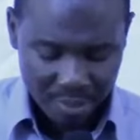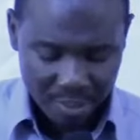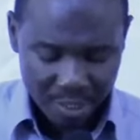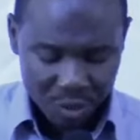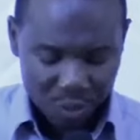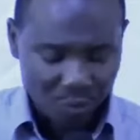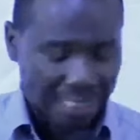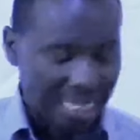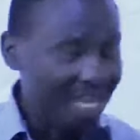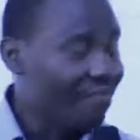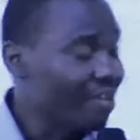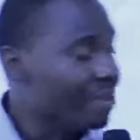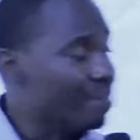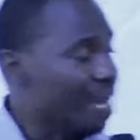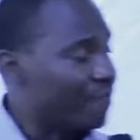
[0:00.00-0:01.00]
So
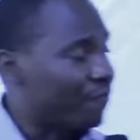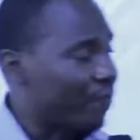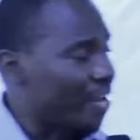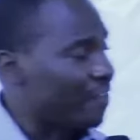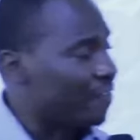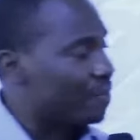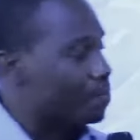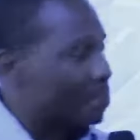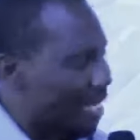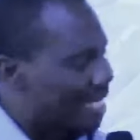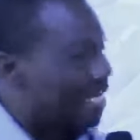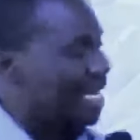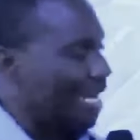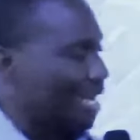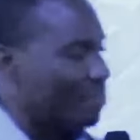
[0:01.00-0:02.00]
living by faith
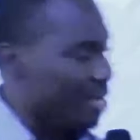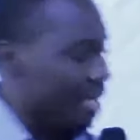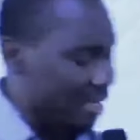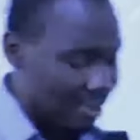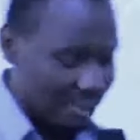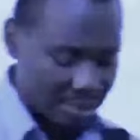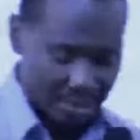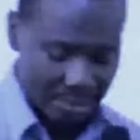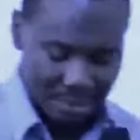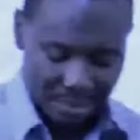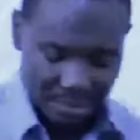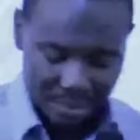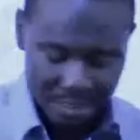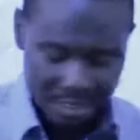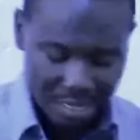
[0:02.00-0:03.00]
basically
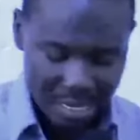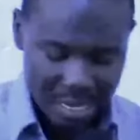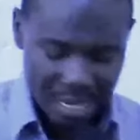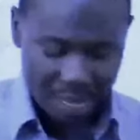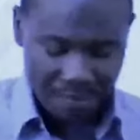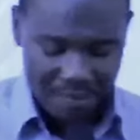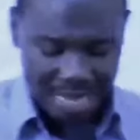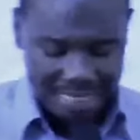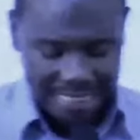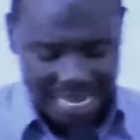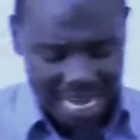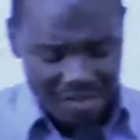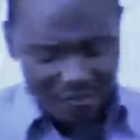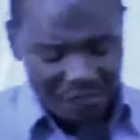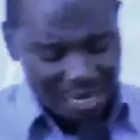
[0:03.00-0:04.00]
means that
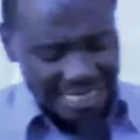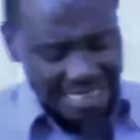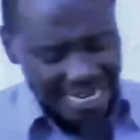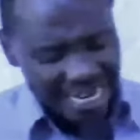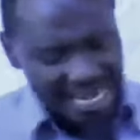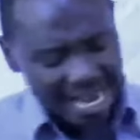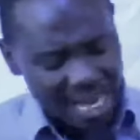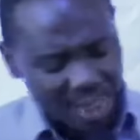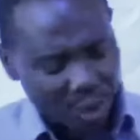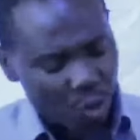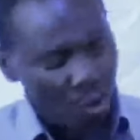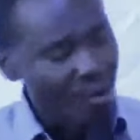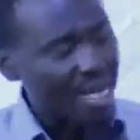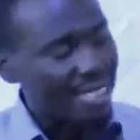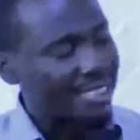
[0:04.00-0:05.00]
every day, as
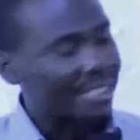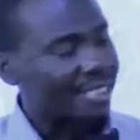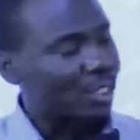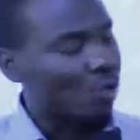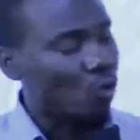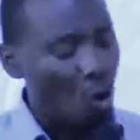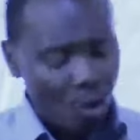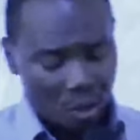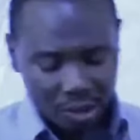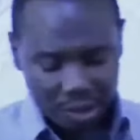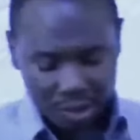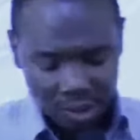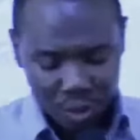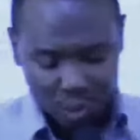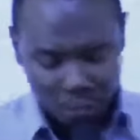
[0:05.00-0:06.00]
long as it is called
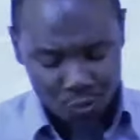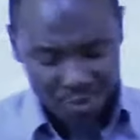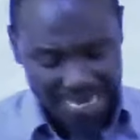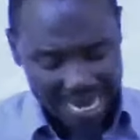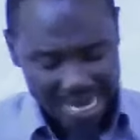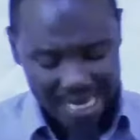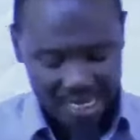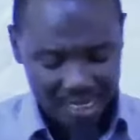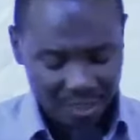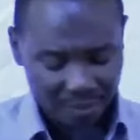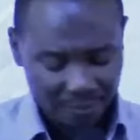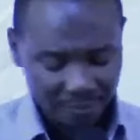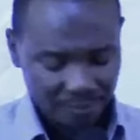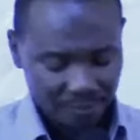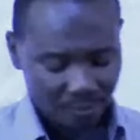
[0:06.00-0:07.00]
today,
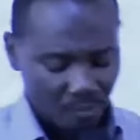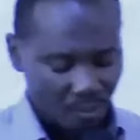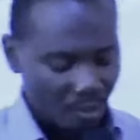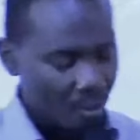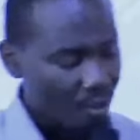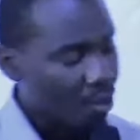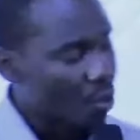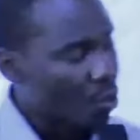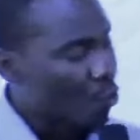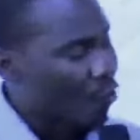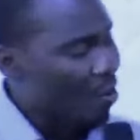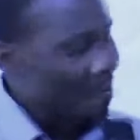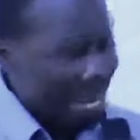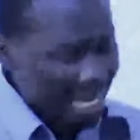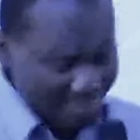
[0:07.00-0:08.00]

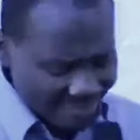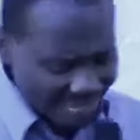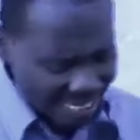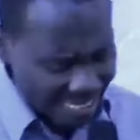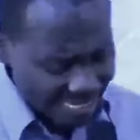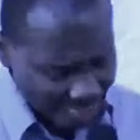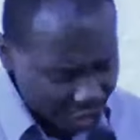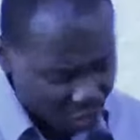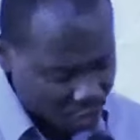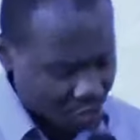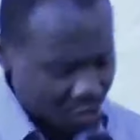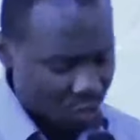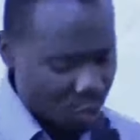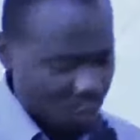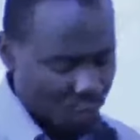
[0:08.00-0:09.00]
we make the
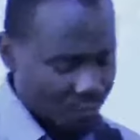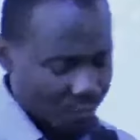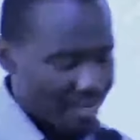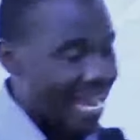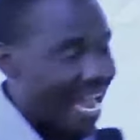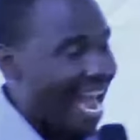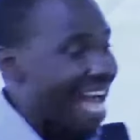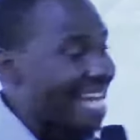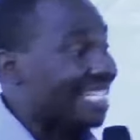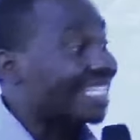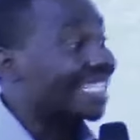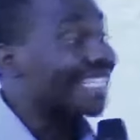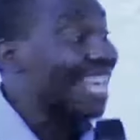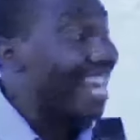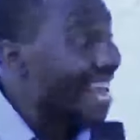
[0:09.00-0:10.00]
decision and
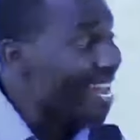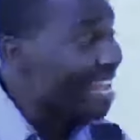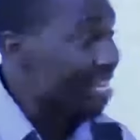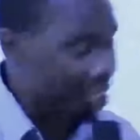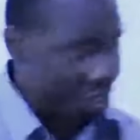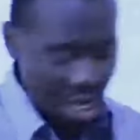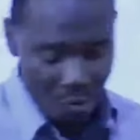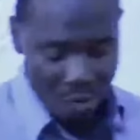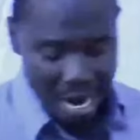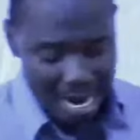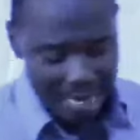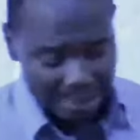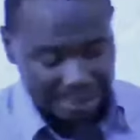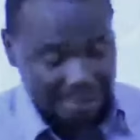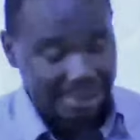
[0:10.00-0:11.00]
say in our
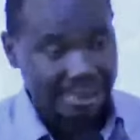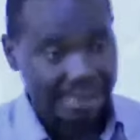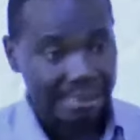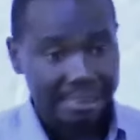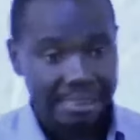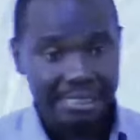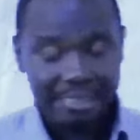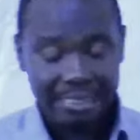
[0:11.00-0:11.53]
hearts,